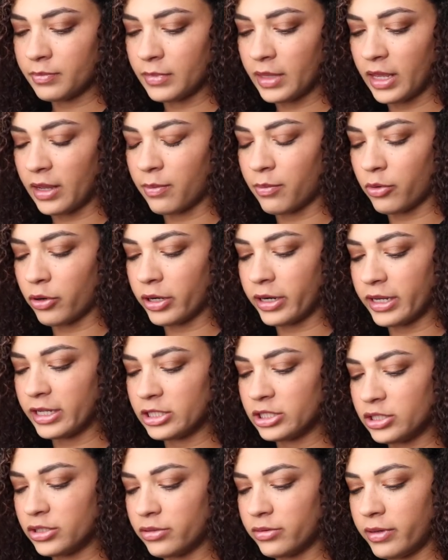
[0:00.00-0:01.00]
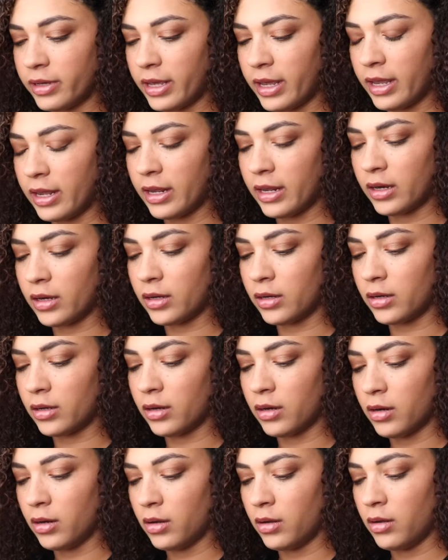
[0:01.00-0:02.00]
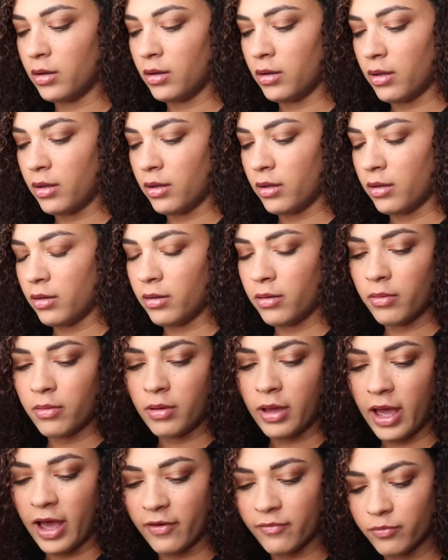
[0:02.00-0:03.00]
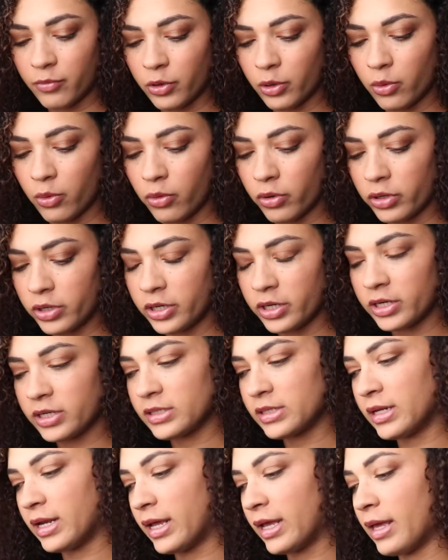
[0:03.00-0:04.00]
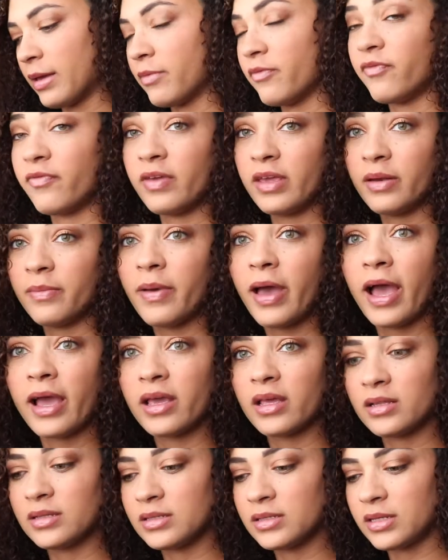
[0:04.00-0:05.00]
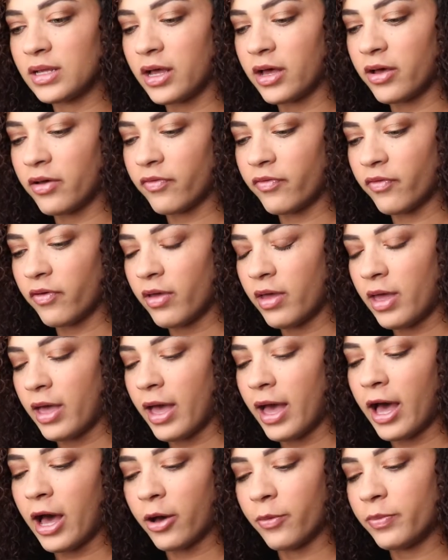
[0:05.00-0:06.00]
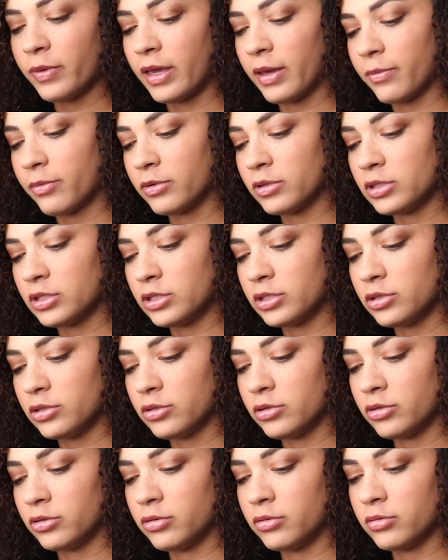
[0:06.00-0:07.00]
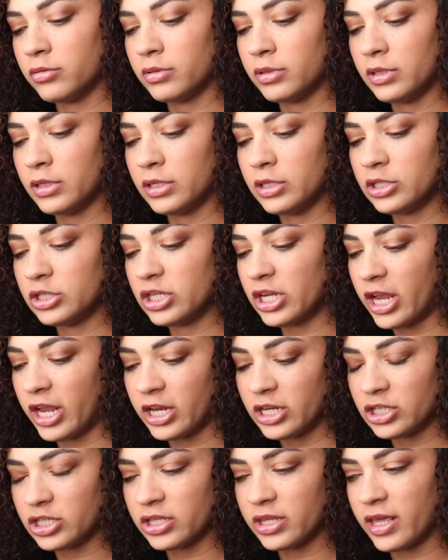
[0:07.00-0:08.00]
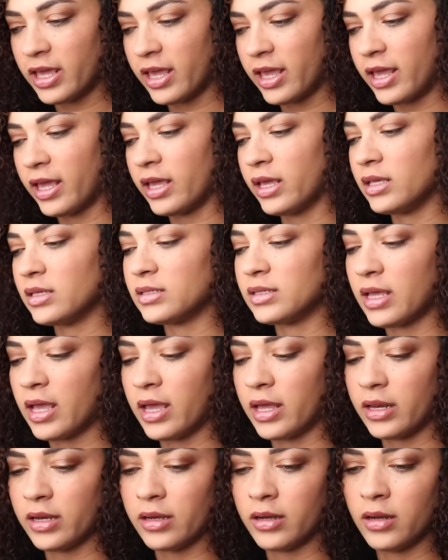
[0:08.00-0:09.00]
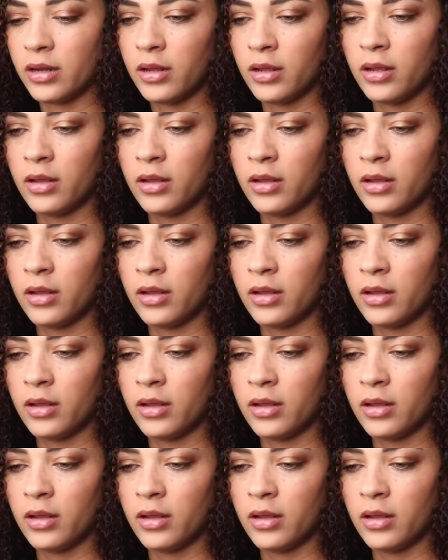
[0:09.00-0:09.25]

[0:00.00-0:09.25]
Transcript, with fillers: like more into it and have more orders and I get feedback and stuff, I'll be able to change things and